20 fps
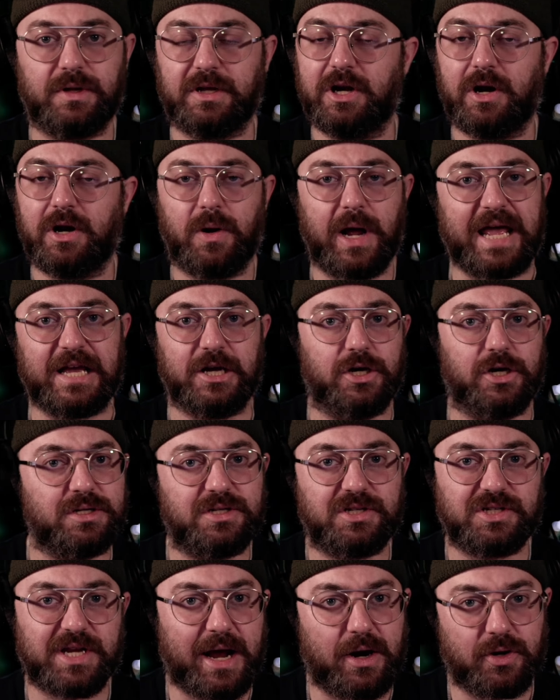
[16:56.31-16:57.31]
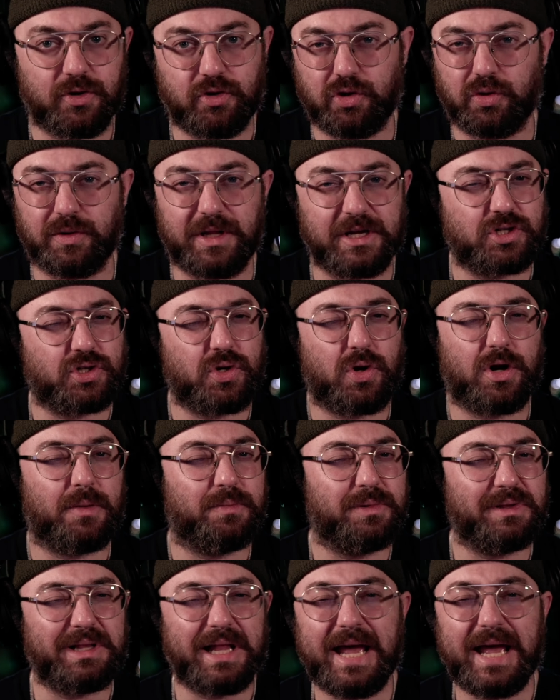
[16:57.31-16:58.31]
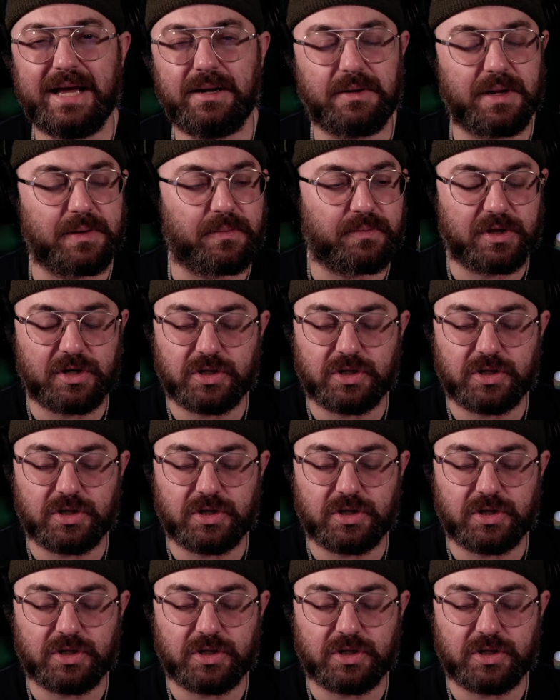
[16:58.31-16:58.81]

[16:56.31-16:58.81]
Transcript: you know a good sound crew they showed up late